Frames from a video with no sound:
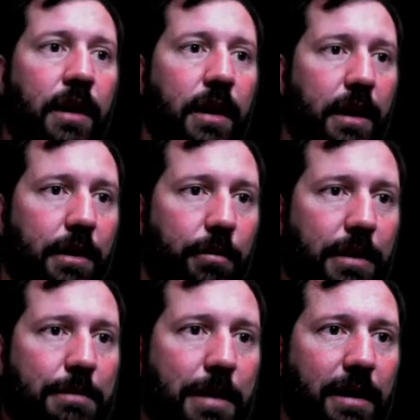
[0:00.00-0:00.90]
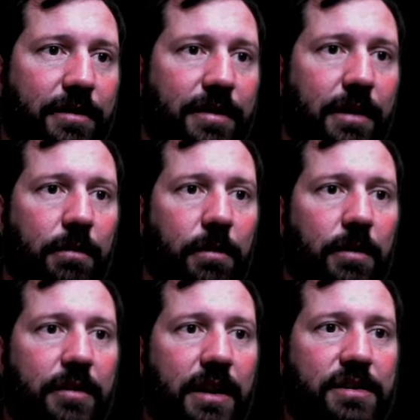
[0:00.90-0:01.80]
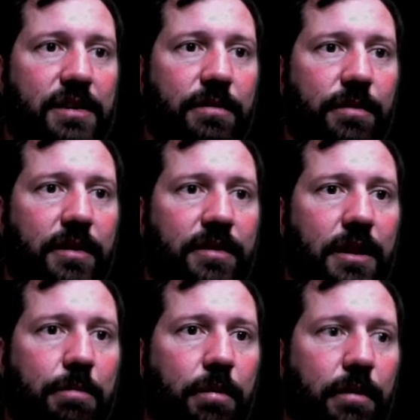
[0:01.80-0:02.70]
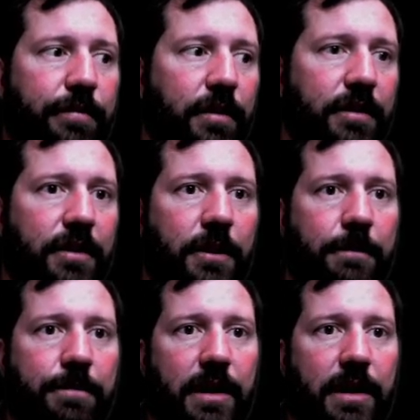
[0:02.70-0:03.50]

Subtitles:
In a rebalancing or rotation of risk in a portfolio,